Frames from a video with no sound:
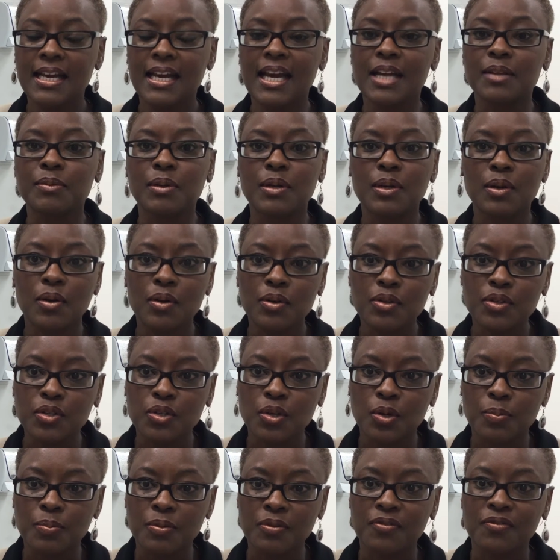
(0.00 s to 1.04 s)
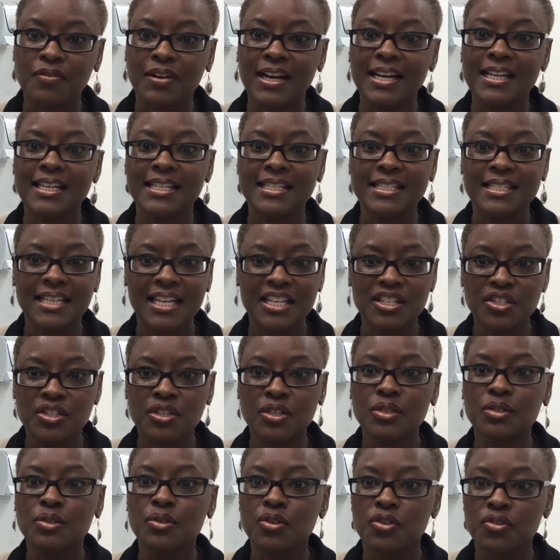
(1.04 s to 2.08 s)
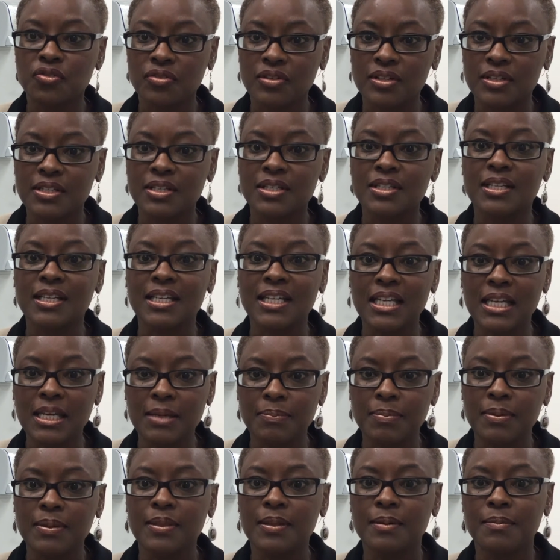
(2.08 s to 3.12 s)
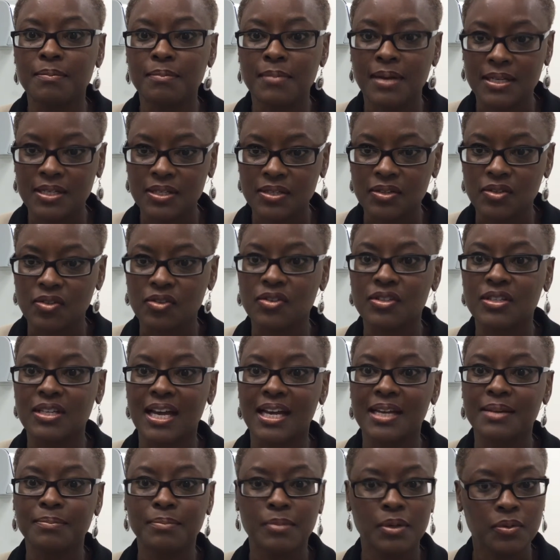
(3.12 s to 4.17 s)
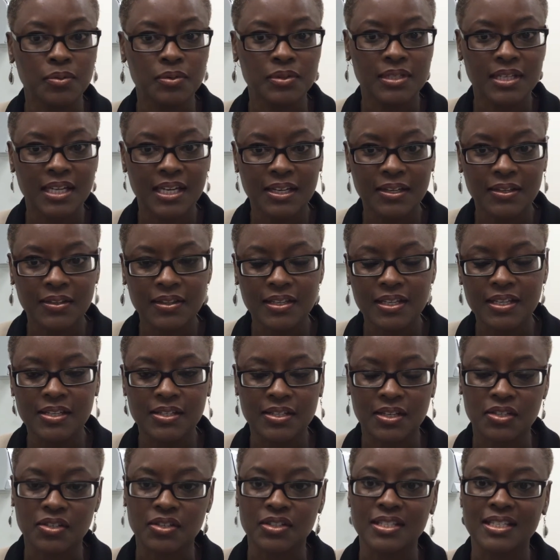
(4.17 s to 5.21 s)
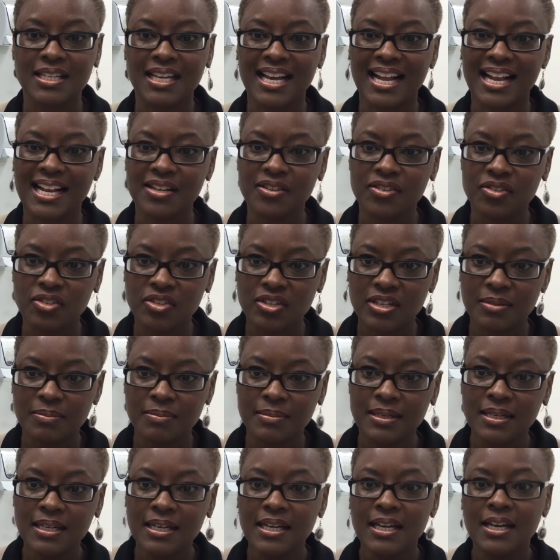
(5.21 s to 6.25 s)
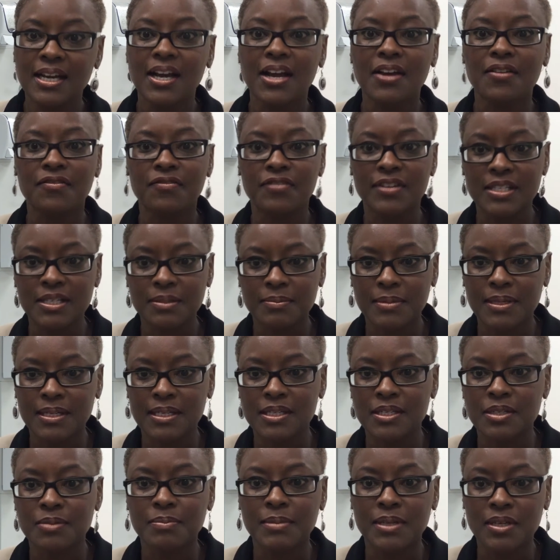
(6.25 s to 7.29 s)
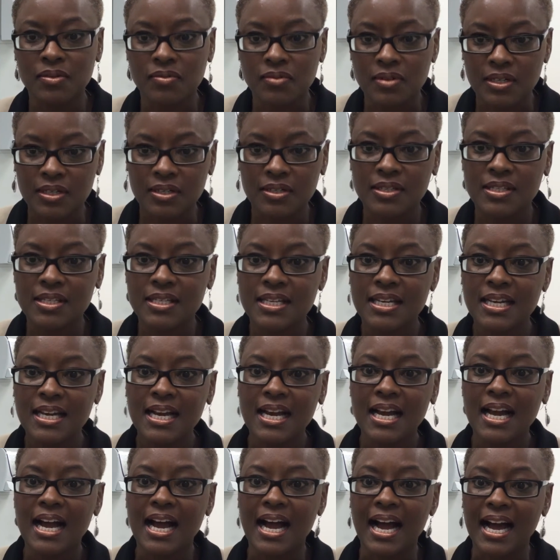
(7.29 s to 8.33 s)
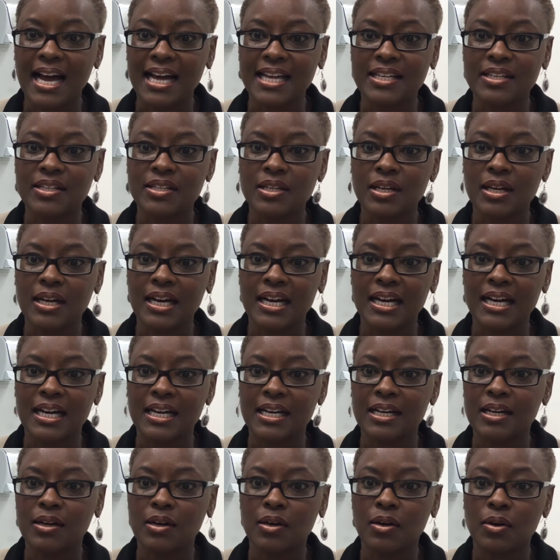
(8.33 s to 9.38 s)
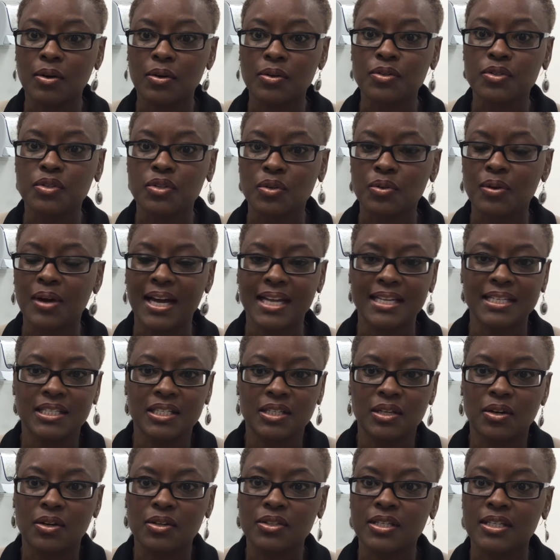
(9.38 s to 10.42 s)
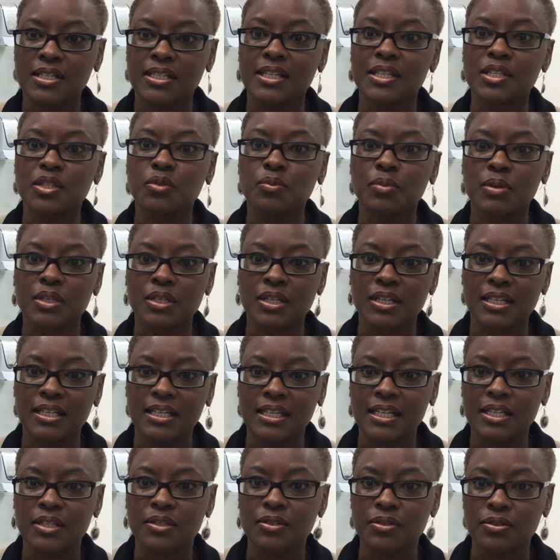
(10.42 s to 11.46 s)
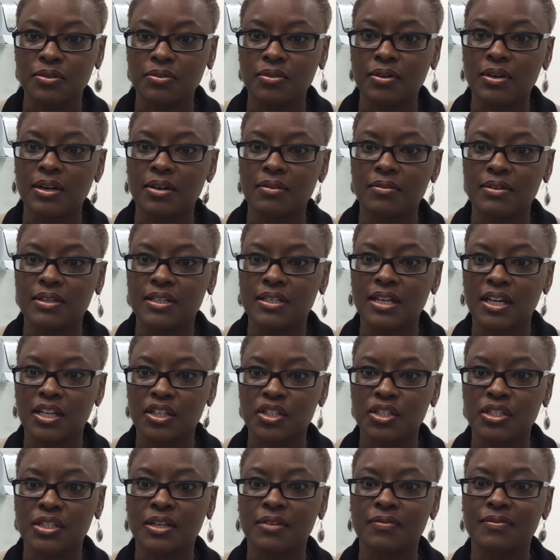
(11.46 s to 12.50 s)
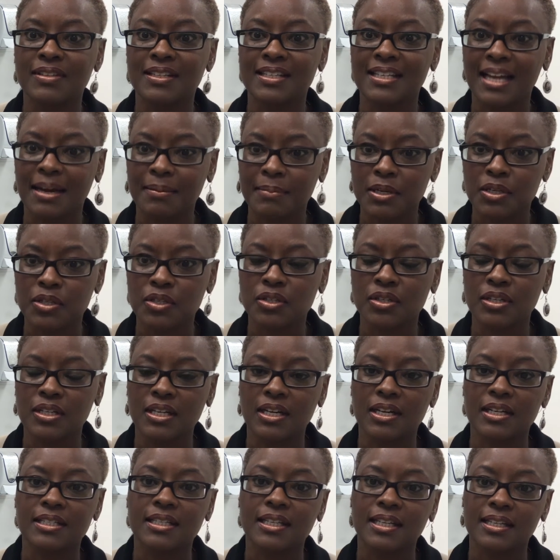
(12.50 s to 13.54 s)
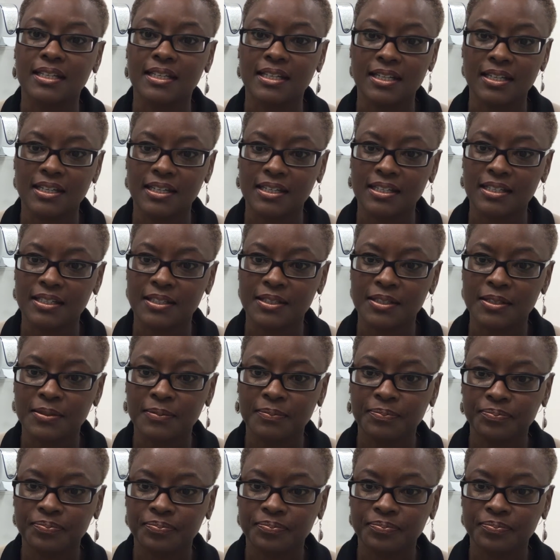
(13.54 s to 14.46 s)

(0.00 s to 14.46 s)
It will also provide essential nutrients to keep the muscles and bones healthy, such as calcium, vitamins, minerals, and also antioxidants, which can lead to a reduction of damage to the articular cartilage.